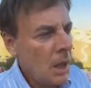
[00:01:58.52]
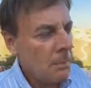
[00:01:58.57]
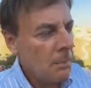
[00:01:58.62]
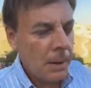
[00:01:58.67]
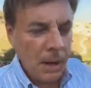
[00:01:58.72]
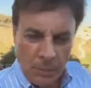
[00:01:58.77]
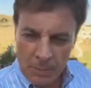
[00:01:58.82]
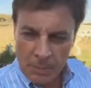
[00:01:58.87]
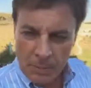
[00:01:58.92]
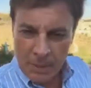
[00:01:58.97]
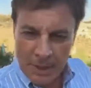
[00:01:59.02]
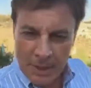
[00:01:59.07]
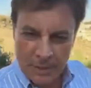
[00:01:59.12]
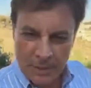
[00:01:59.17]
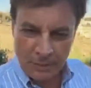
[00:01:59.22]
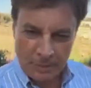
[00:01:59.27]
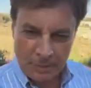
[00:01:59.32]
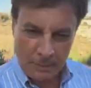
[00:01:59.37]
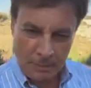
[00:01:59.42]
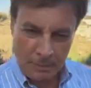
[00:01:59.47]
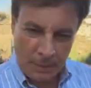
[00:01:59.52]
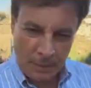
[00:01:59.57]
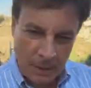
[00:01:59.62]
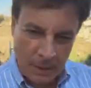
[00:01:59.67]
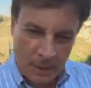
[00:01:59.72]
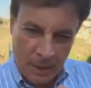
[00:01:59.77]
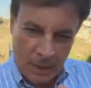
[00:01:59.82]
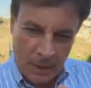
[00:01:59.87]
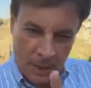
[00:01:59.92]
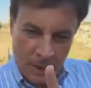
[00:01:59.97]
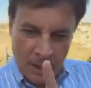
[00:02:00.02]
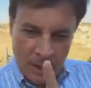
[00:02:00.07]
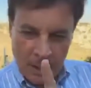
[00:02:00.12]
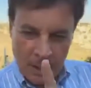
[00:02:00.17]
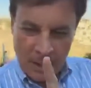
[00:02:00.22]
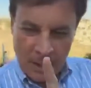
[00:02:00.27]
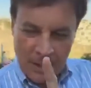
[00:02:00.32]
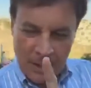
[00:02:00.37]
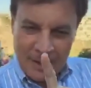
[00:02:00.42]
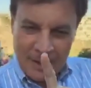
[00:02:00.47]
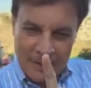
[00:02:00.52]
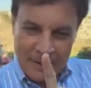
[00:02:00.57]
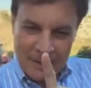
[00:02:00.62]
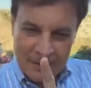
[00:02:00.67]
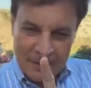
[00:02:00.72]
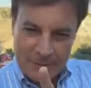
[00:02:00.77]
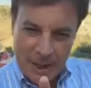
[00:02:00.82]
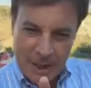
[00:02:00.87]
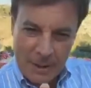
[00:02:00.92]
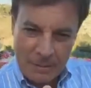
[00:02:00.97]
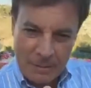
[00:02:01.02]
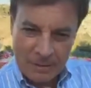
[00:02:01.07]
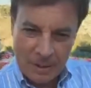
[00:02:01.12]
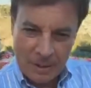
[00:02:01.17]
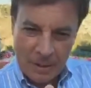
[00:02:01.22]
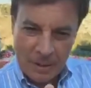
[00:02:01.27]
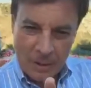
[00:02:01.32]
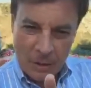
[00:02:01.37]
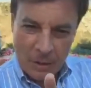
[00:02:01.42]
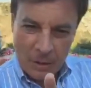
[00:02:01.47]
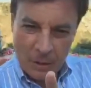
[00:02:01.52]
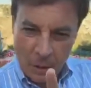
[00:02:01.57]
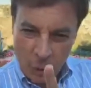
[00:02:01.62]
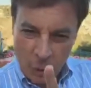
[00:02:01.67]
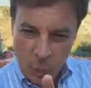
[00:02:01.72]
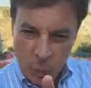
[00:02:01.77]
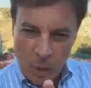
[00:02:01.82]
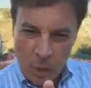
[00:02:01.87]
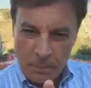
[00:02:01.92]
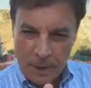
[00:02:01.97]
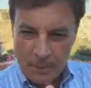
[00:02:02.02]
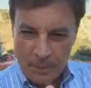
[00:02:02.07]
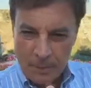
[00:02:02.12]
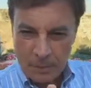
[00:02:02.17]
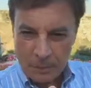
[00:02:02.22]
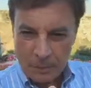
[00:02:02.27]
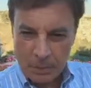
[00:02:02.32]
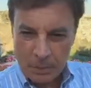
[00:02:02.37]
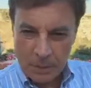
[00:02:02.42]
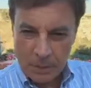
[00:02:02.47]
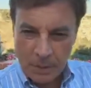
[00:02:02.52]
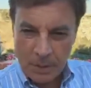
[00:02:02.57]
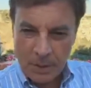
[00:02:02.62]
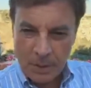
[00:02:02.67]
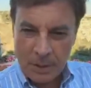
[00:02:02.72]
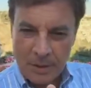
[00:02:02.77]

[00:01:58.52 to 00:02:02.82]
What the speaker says: But I want to remind you something. Samson, you can quote me on this one.